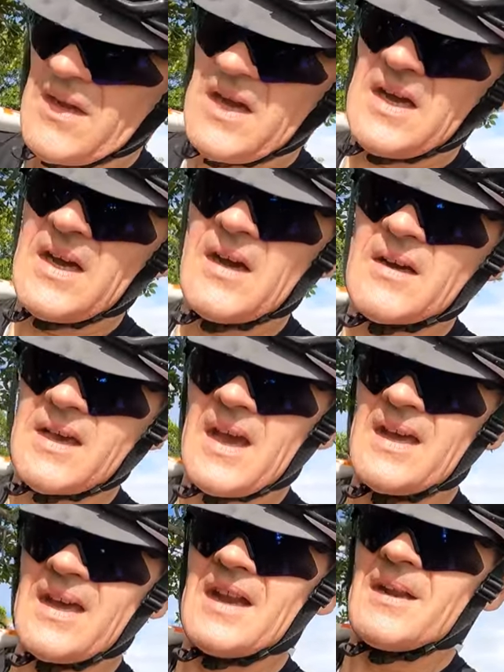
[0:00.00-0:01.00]

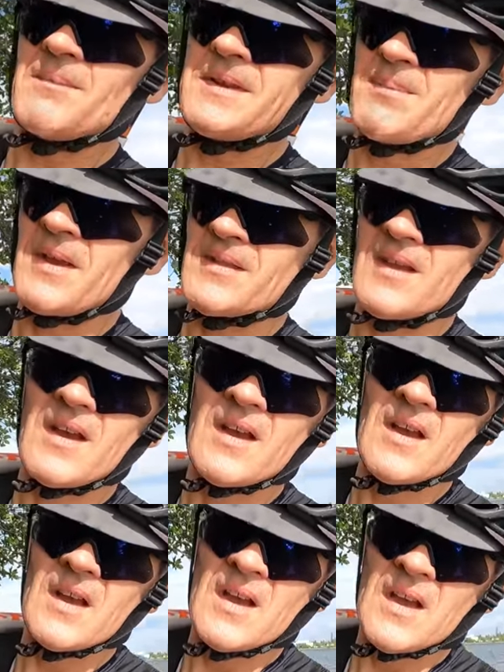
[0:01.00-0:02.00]
Okay, yeah, and I'm dipping the
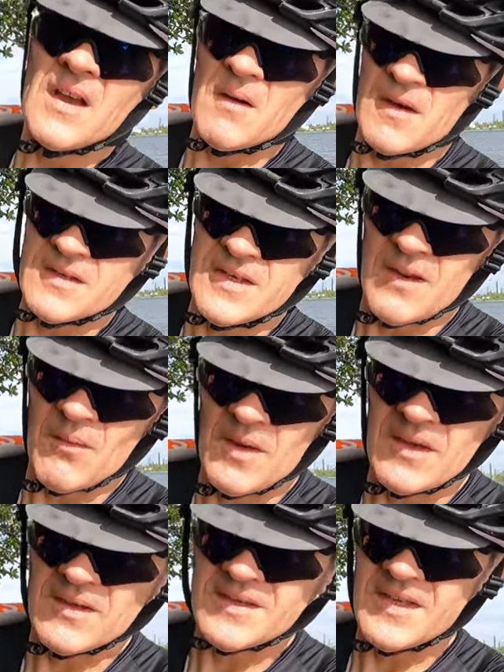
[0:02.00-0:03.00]
Originate
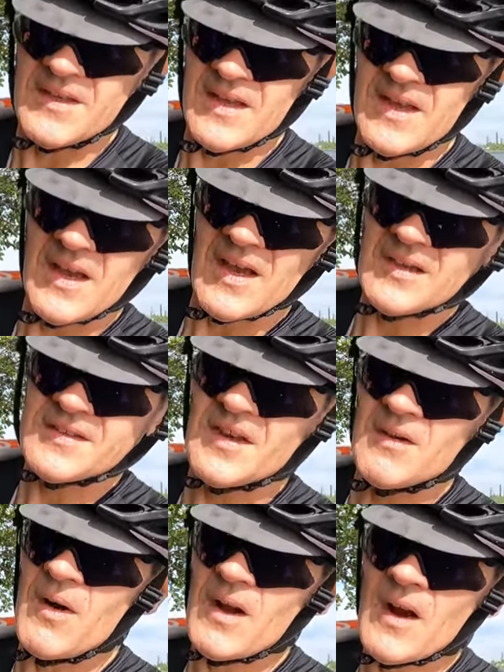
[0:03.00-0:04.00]
wheels in the
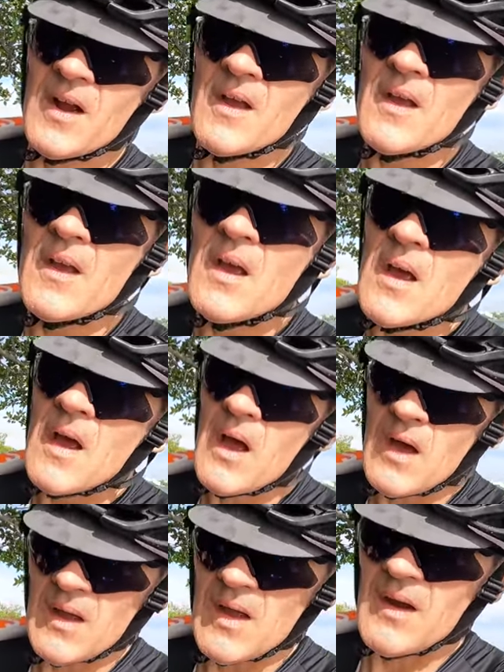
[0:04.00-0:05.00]
salt water.
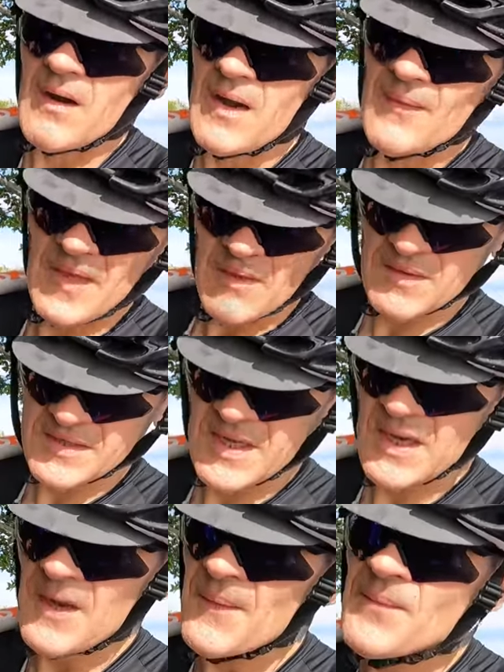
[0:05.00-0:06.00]
All right, that was
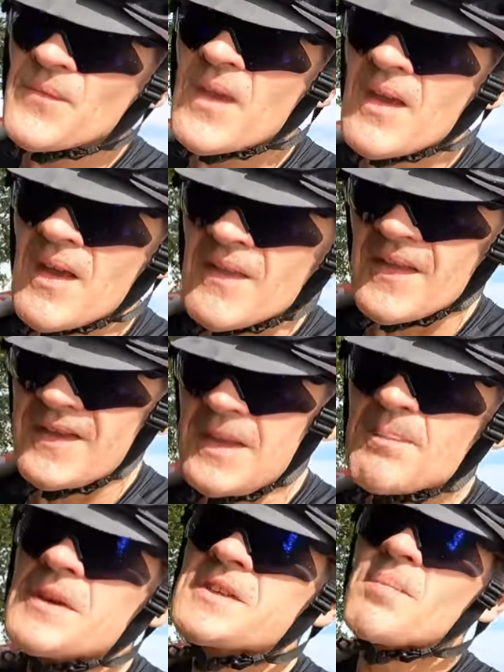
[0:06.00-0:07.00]
the
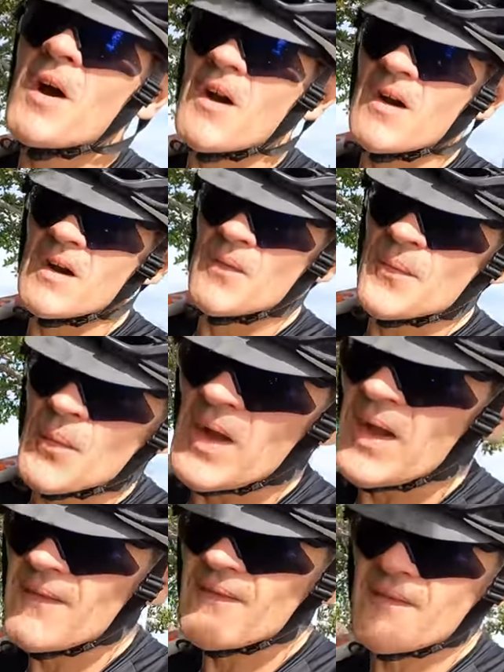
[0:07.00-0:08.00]
deepest part of
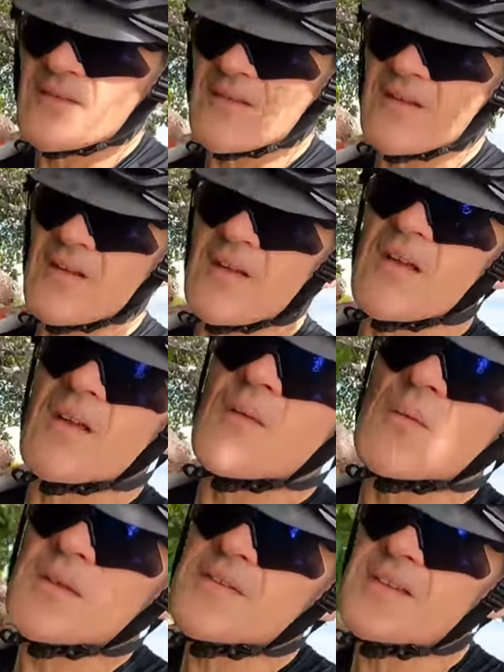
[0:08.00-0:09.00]
what
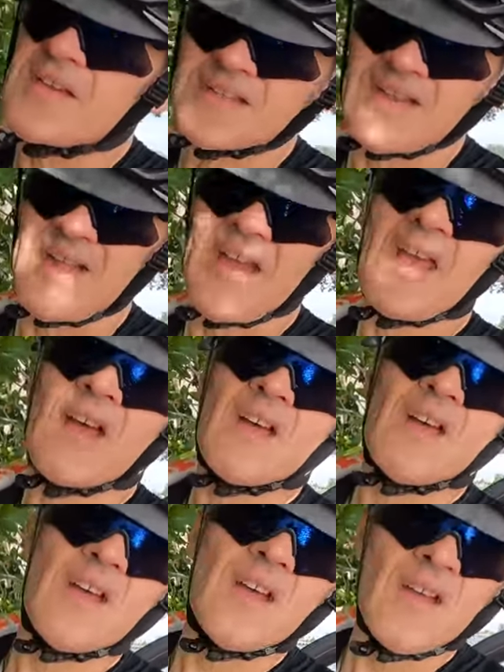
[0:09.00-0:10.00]
we'll see today,
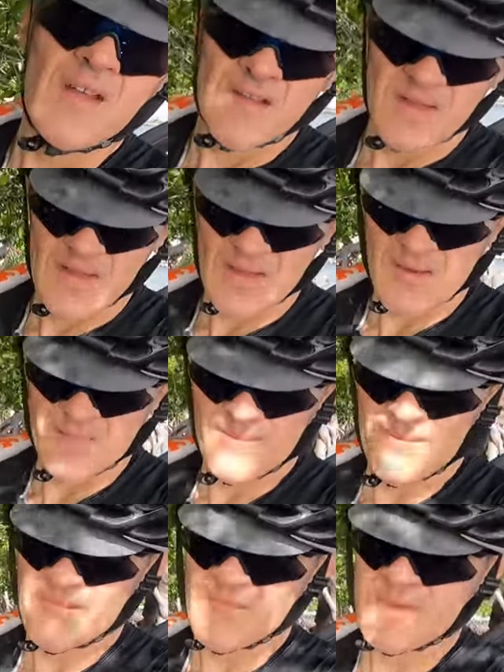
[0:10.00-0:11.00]

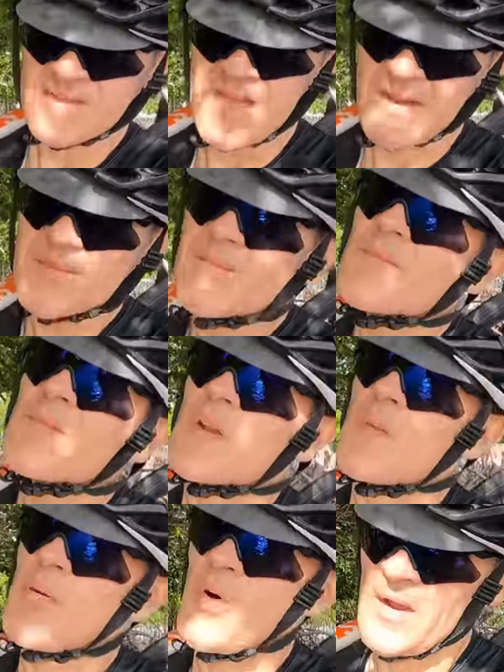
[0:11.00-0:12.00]
is that
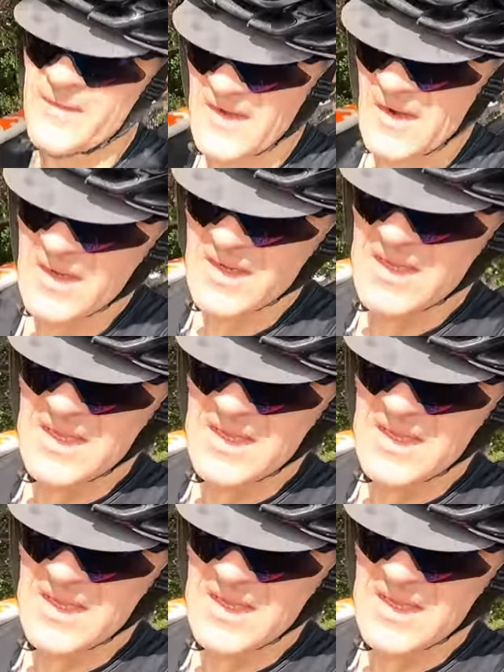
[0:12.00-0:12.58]
little point there.